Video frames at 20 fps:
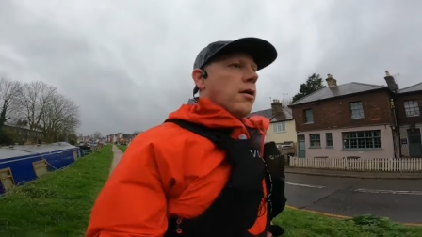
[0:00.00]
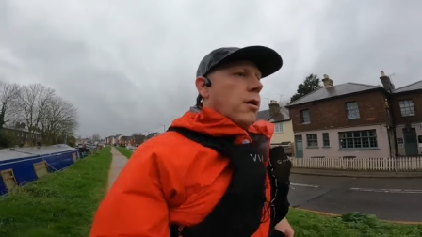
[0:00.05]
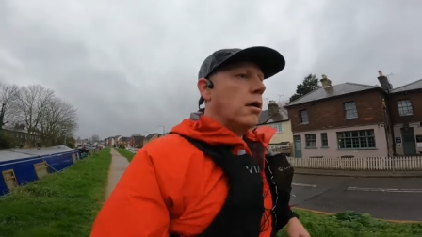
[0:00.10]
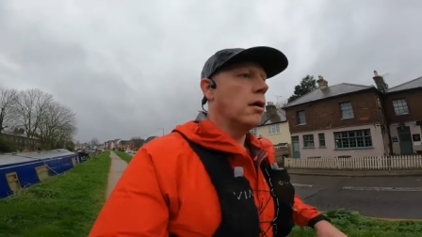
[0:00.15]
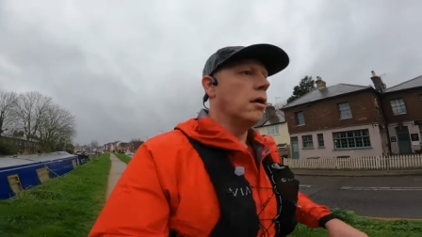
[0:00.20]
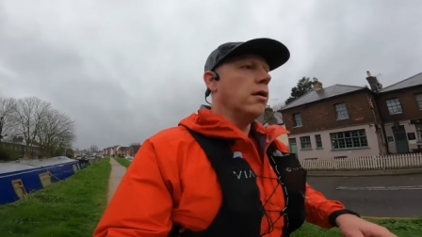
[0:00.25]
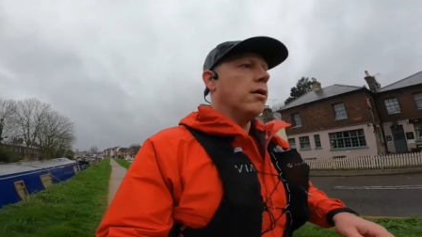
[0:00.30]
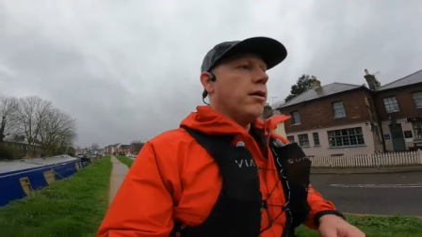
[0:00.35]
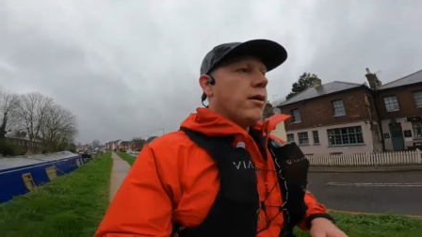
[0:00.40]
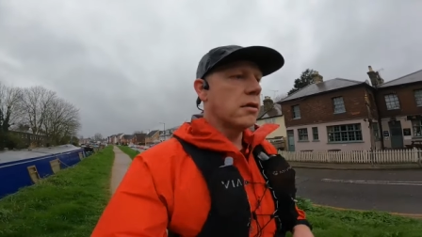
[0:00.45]

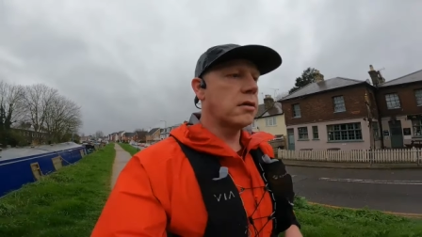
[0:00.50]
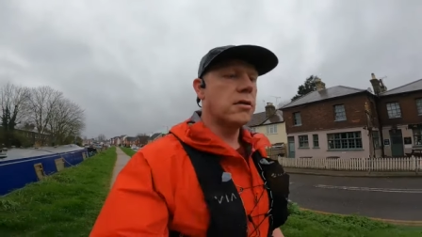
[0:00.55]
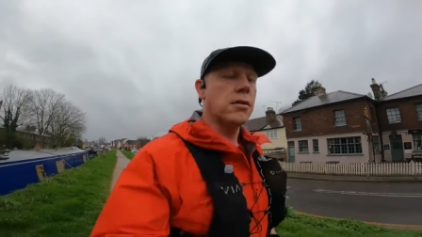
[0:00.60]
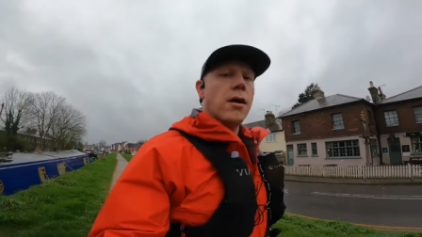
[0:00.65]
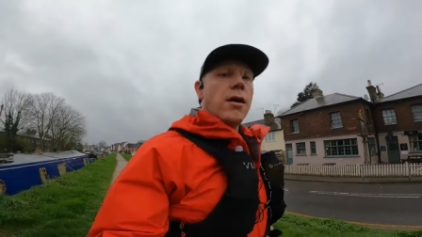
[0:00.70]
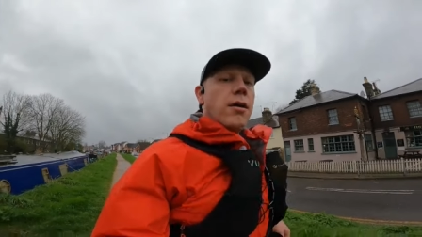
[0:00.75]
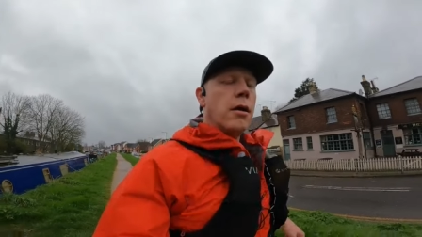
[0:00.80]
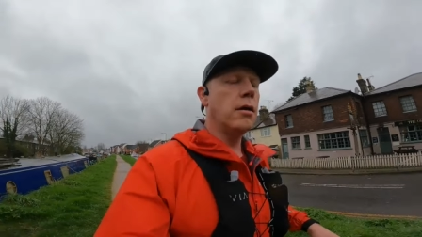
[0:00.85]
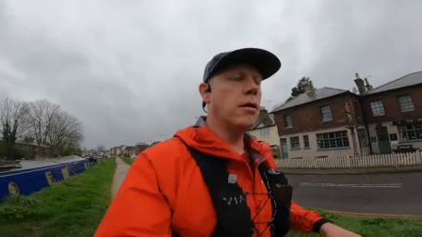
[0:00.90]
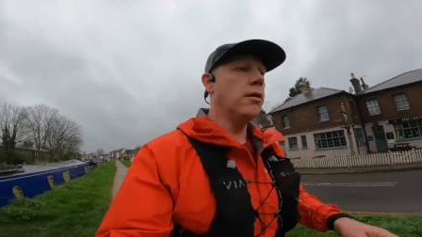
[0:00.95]
Uh,
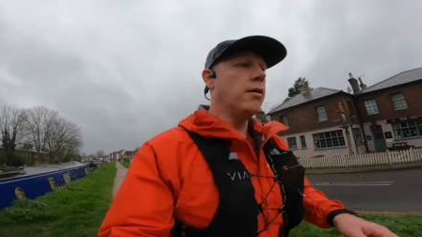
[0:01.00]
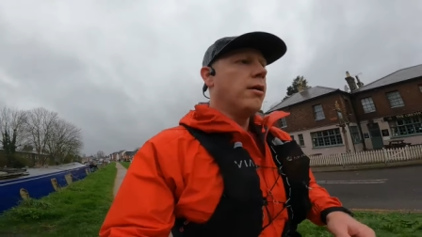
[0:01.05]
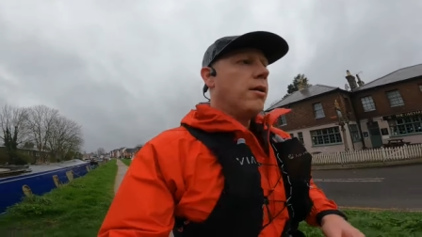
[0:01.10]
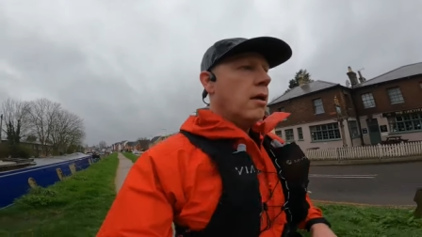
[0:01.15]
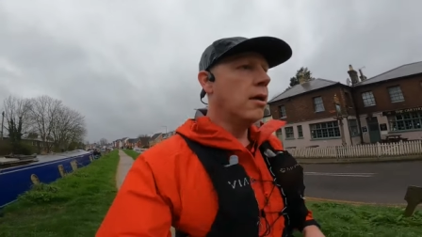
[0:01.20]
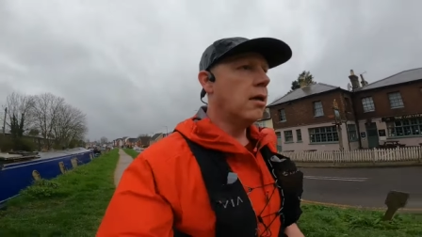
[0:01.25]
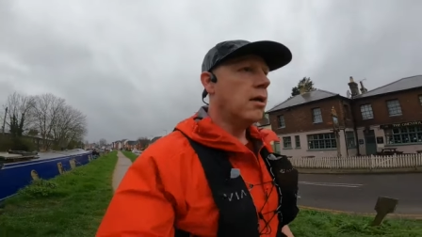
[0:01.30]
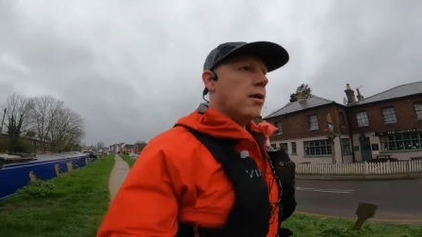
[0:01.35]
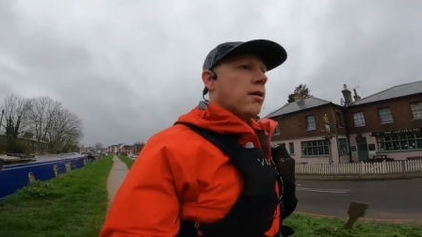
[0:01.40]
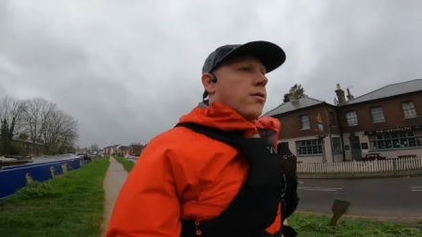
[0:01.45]
that's
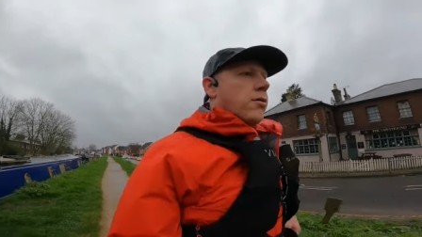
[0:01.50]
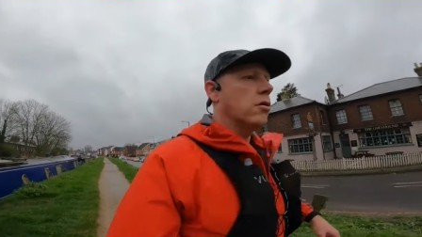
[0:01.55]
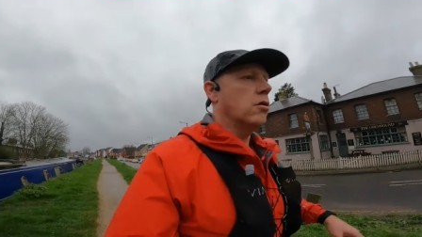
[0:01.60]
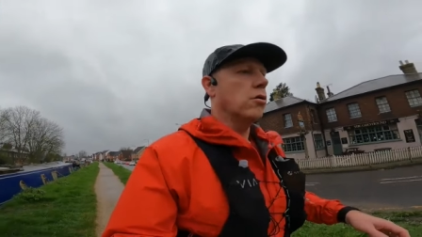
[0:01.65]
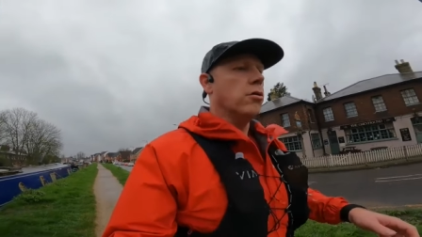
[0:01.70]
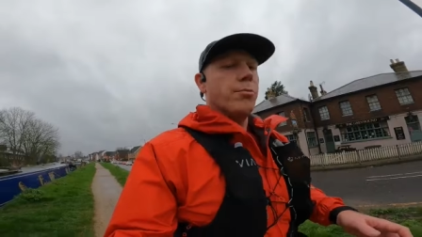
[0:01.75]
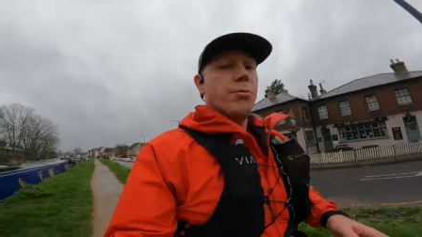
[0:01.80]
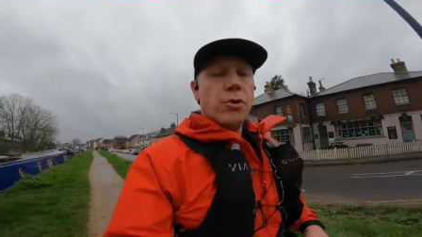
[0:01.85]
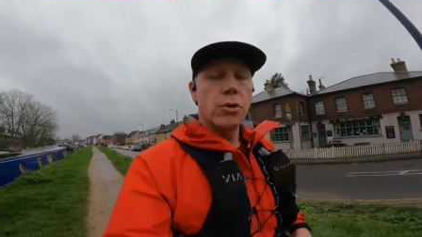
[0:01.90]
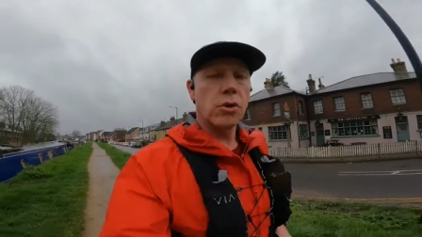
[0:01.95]

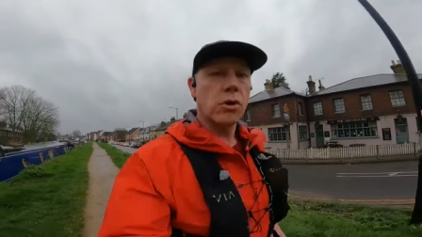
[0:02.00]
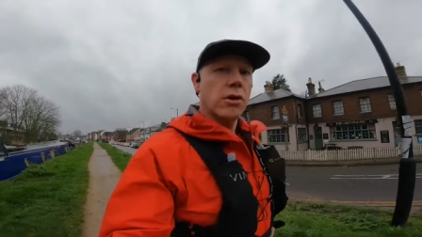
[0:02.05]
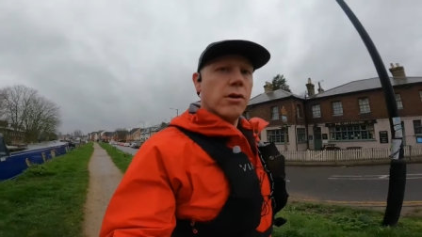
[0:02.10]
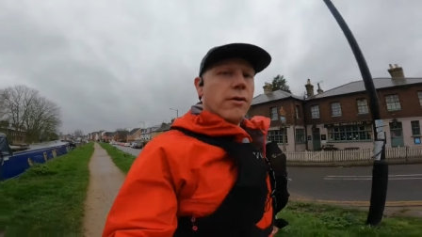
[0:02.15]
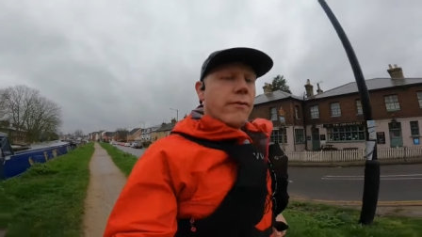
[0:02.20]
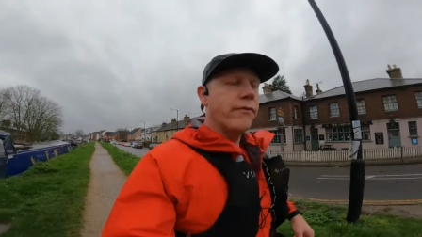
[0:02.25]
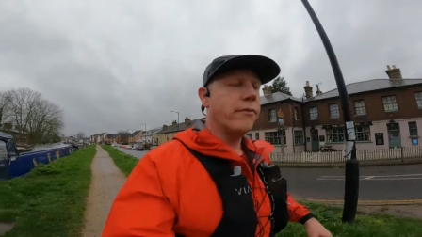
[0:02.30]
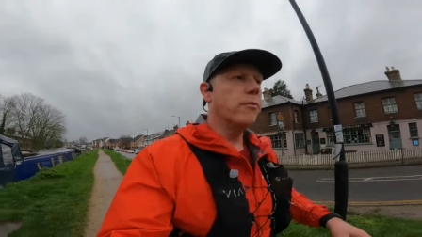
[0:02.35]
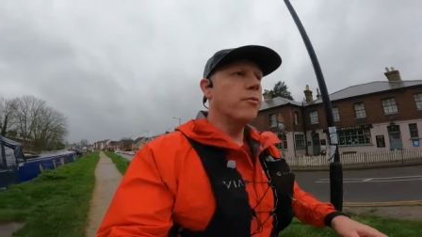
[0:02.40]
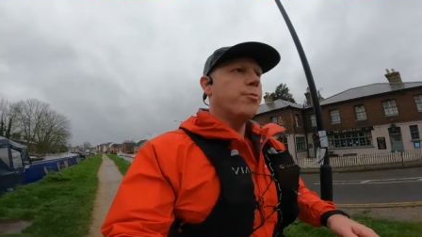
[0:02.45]
on the
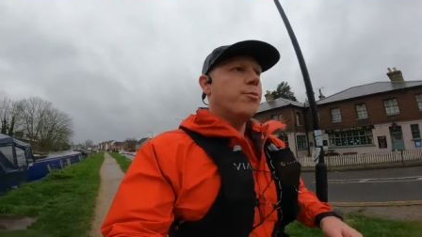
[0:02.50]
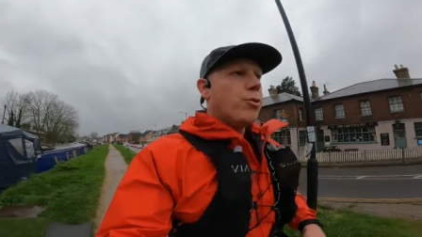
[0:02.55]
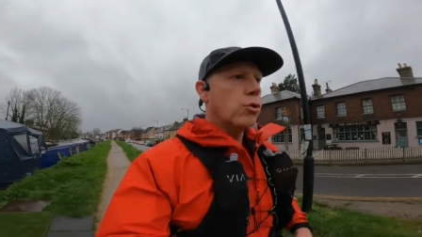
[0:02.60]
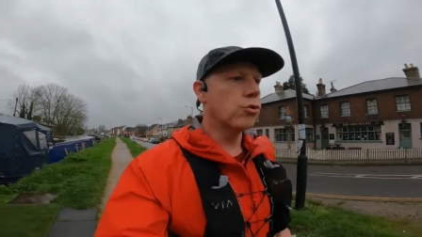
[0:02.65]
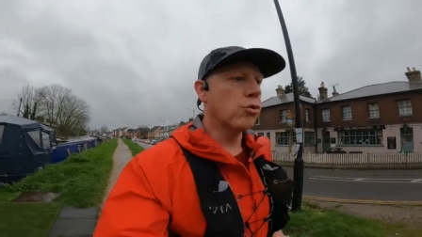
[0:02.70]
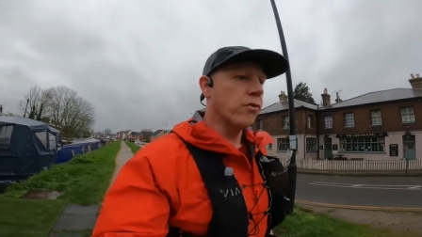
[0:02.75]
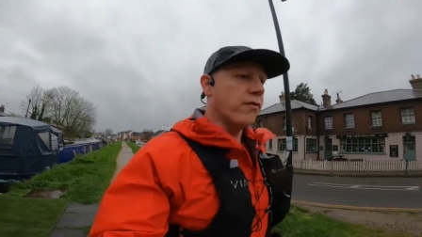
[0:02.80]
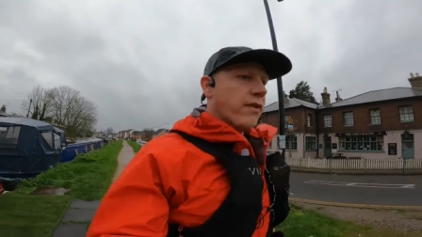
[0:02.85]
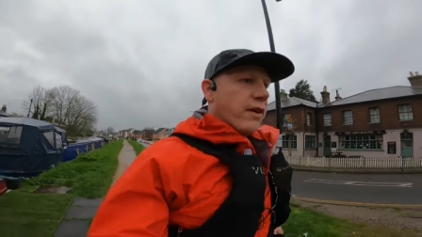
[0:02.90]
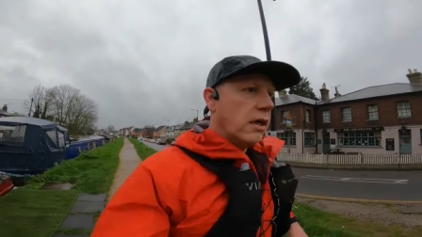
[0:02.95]
border,
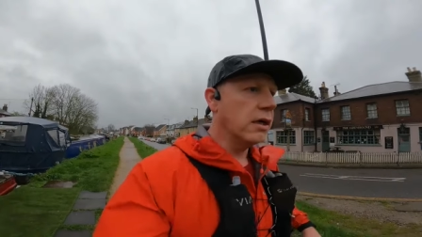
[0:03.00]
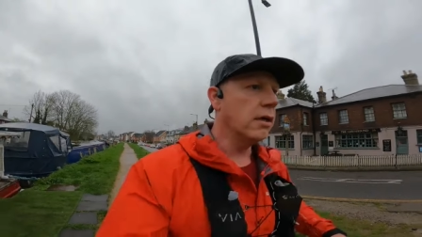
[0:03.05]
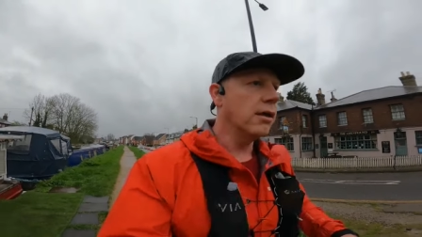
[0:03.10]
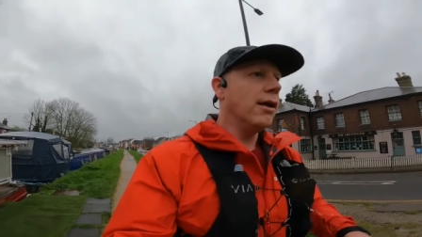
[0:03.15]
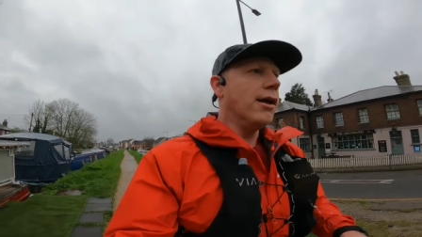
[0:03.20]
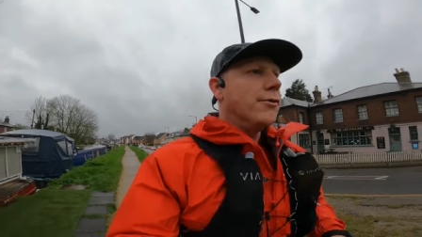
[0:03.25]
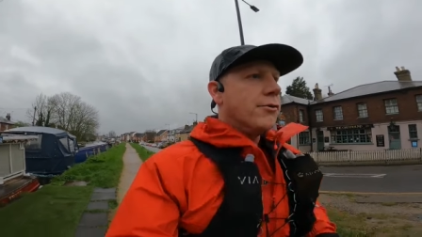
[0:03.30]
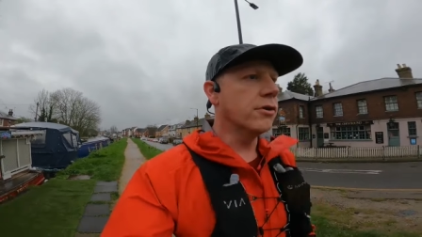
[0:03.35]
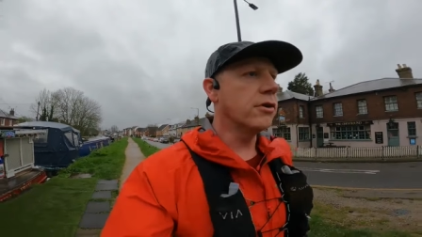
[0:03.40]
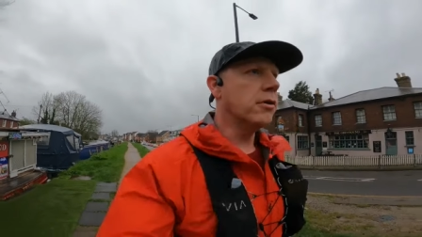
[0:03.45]
border of uh,
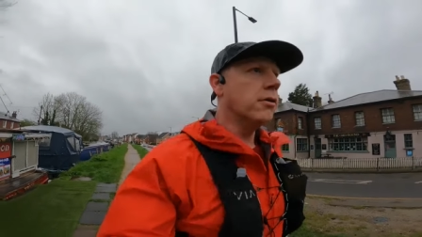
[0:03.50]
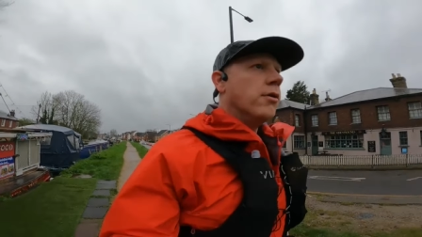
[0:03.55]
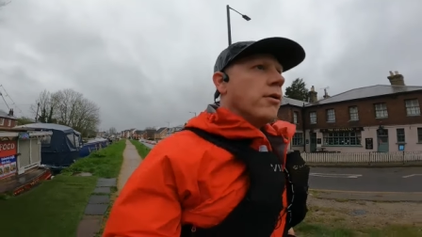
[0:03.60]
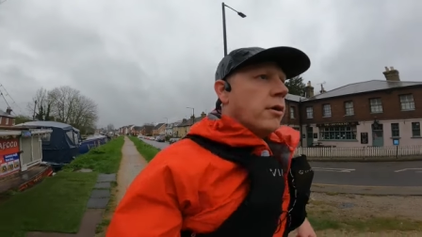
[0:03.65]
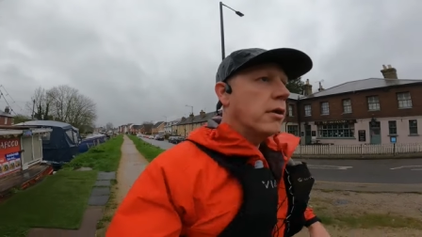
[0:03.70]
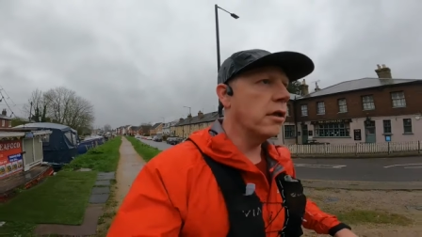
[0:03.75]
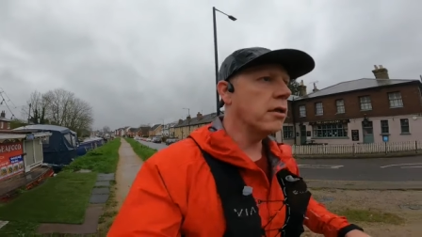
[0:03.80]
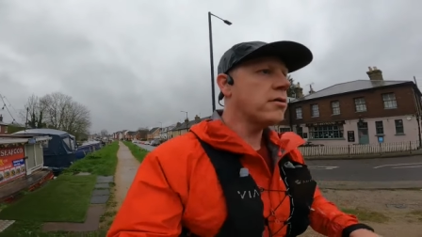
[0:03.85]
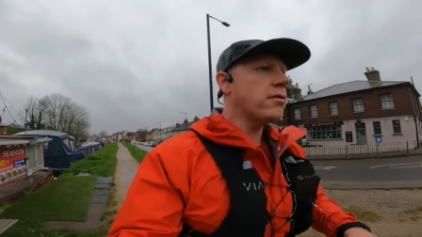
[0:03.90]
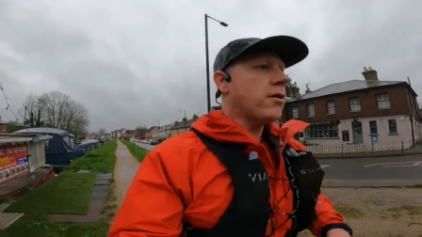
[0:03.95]
London,
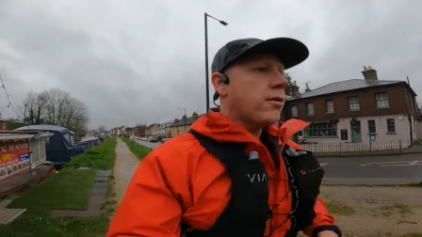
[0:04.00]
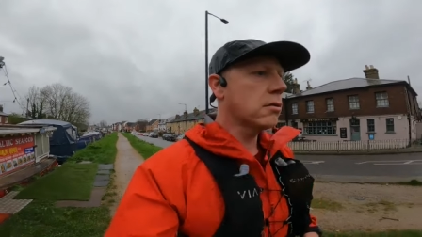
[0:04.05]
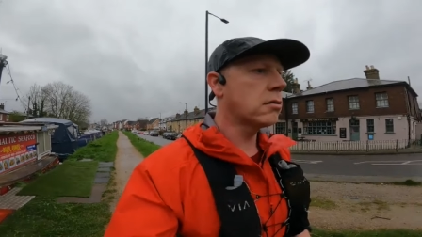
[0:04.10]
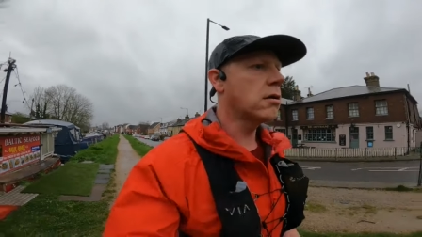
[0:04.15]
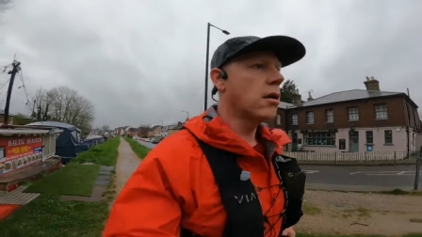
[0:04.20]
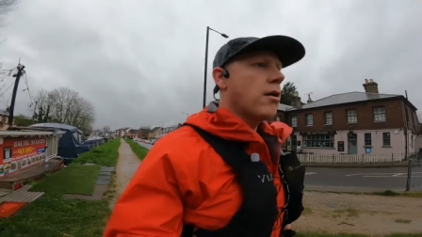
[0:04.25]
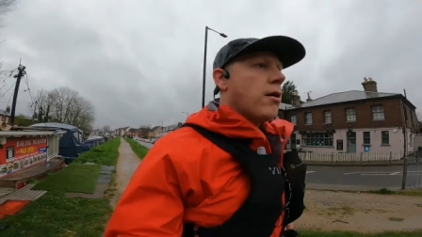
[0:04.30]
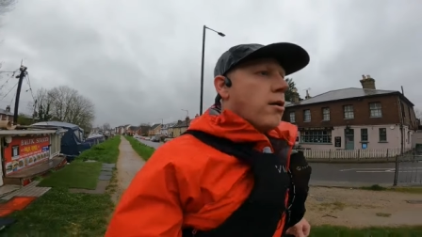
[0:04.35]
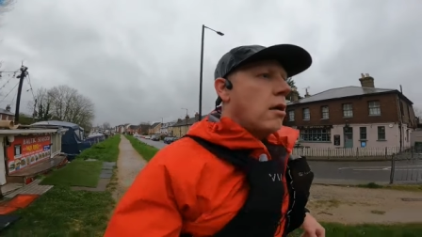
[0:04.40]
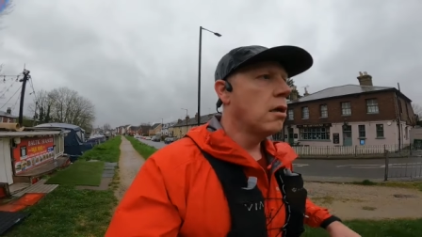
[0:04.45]

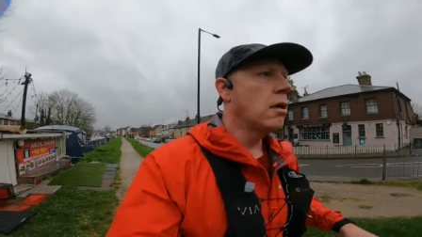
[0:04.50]
Essex,